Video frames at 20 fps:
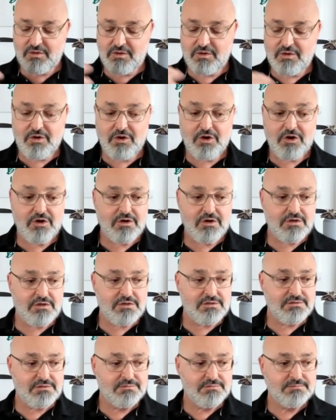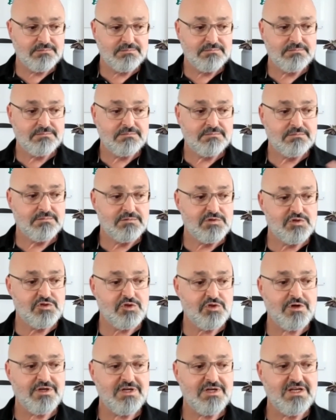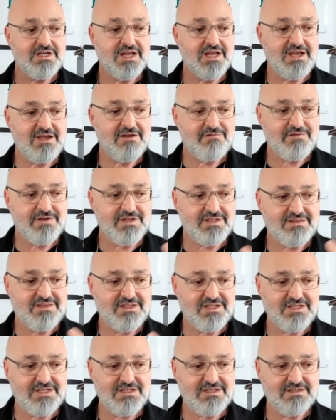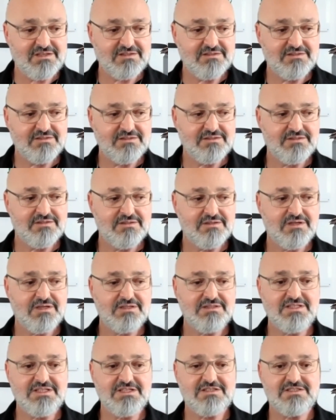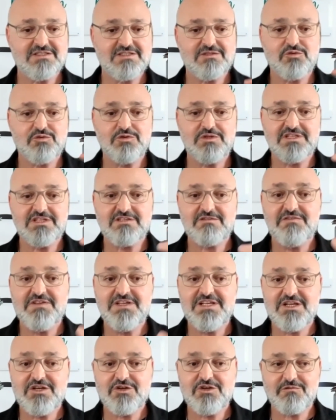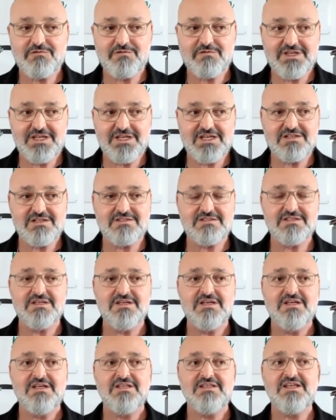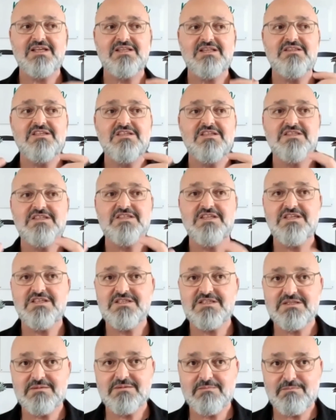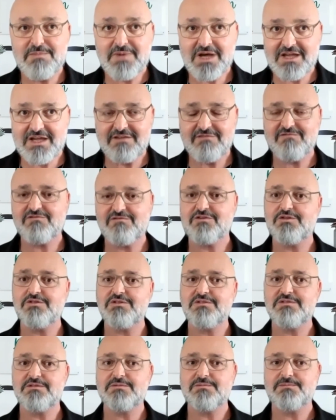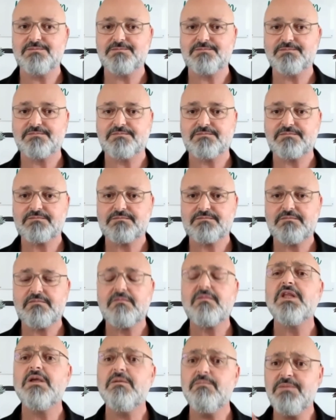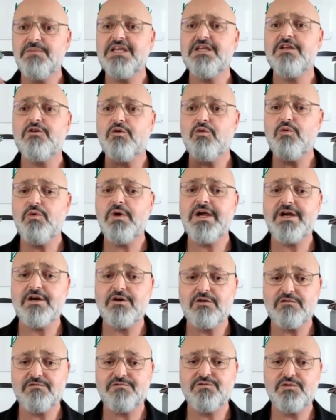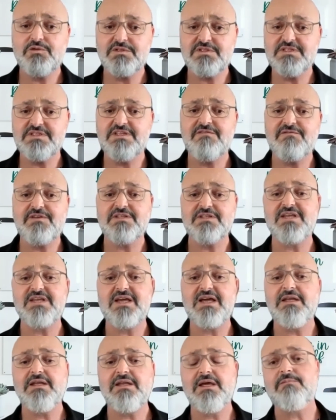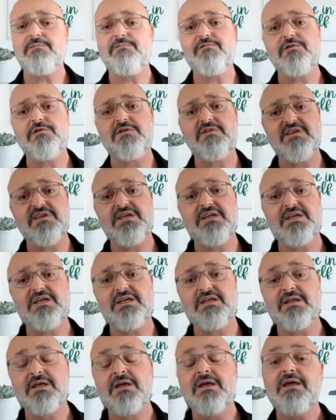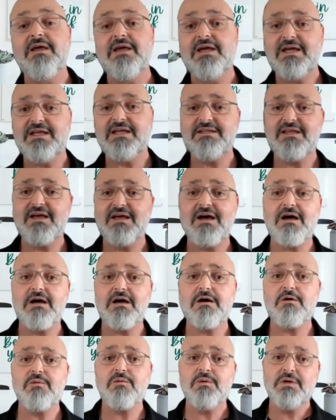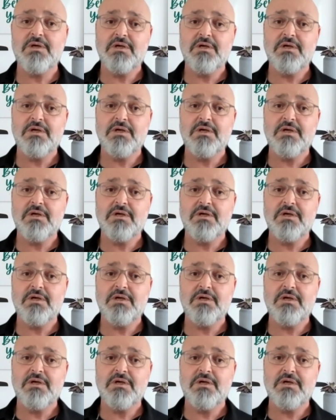Or turning everything to this feeling of guilt that this is my fault. Being aware of those different unhelpful thinking and how